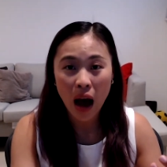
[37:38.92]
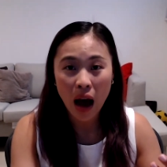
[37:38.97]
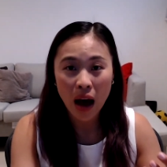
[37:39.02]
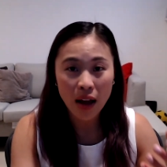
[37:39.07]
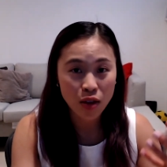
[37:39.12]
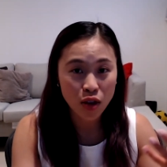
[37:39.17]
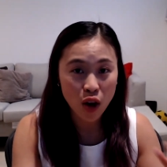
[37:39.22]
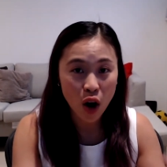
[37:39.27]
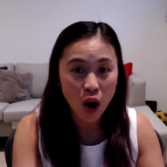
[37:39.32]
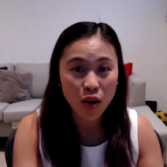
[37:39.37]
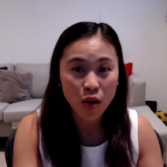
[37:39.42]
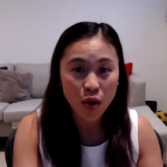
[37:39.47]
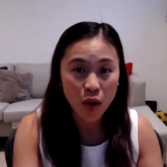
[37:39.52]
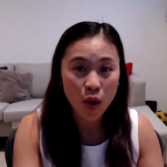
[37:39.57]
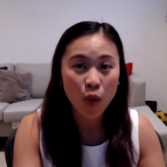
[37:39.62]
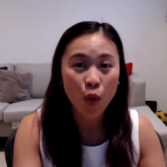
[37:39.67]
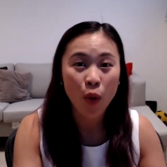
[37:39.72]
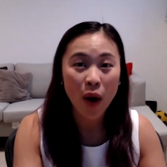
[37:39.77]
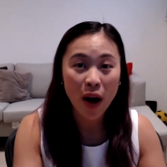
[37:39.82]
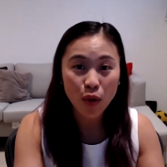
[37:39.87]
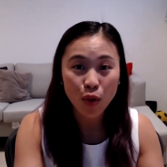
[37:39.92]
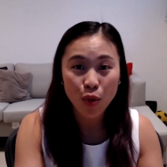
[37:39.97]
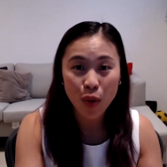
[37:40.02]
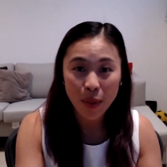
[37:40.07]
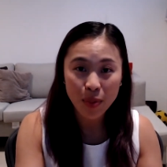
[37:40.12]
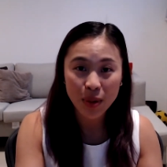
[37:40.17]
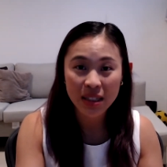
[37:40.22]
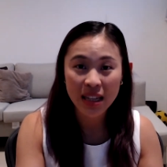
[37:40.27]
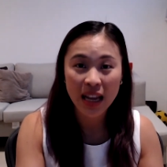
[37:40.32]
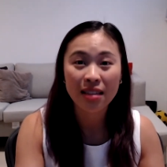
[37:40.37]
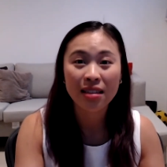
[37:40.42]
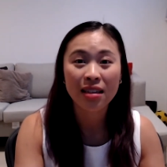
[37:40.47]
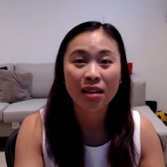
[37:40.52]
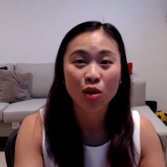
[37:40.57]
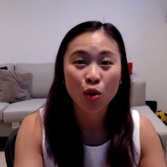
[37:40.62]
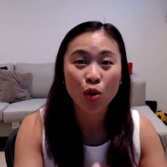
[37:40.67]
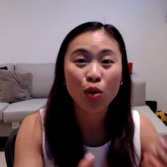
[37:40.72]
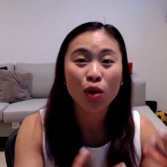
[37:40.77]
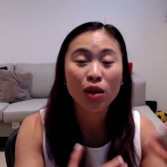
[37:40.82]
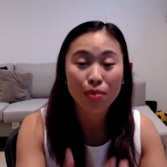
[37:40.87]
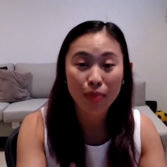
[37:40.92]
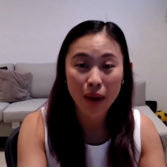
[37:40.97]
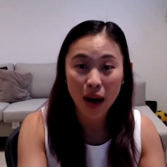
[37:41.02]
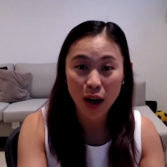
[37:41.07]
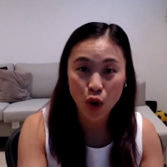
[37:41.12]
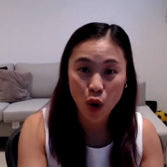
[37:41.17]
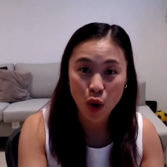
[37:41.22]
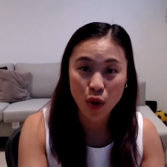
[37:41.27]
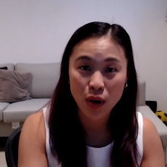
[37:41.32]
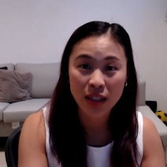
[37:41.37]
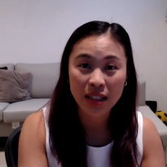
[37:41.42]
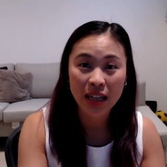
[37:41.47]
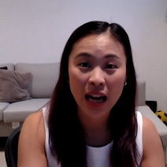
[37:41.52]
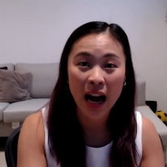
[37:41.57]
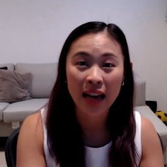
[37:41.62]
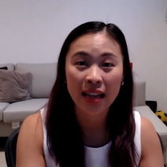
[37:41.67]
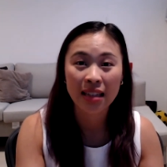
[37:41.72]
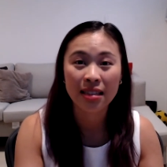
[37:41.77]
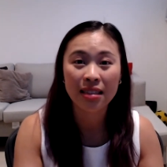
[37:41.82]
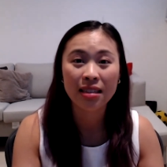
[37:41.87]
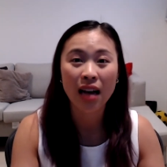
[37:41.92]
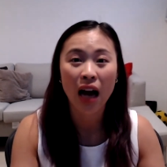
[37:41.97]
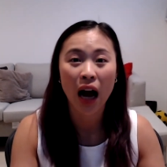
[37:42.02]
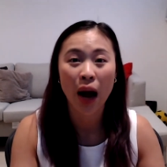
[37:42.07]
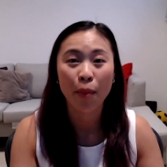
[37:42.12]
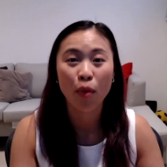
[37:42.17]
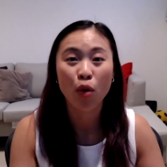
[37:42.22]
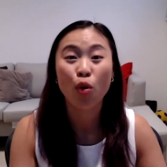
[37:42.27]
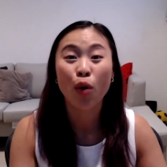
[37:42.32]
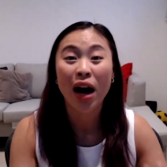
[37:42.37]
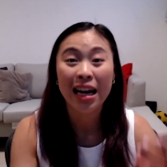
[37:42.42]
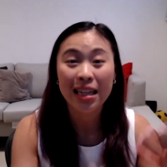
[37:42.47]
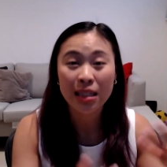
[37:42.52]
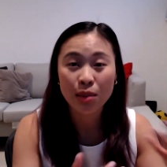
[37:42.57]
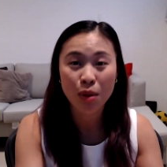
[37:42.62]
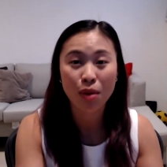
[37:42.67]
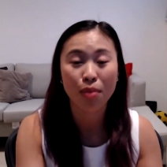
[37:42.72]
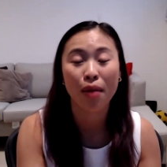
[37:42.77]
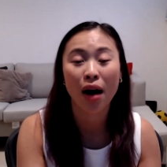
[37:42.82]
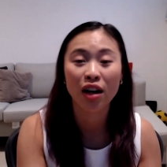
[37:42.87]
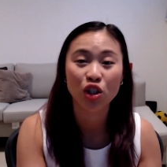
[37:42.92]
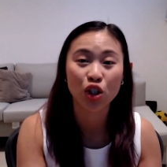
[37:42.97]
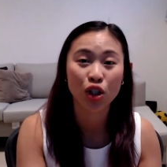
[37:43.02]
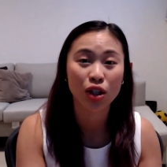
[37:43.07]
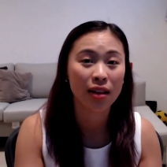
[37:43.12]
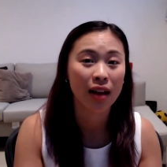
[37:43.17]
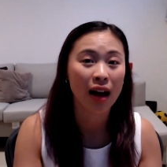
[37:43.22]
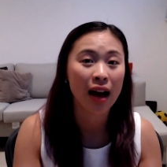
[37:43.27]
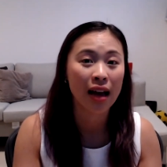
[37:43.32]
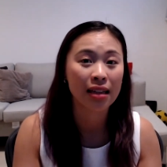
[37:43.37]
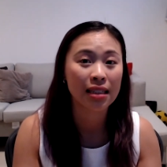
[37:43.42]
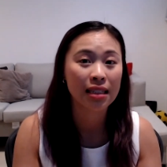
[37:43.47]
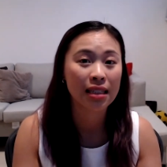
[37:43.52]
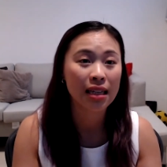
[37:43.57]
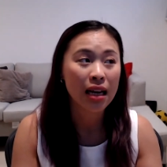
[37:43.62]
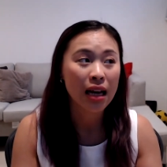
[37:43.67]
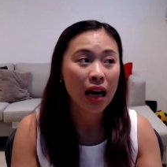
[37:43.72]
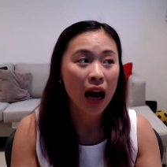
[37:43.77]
not well represented, who is minoritized, who has been marginalized,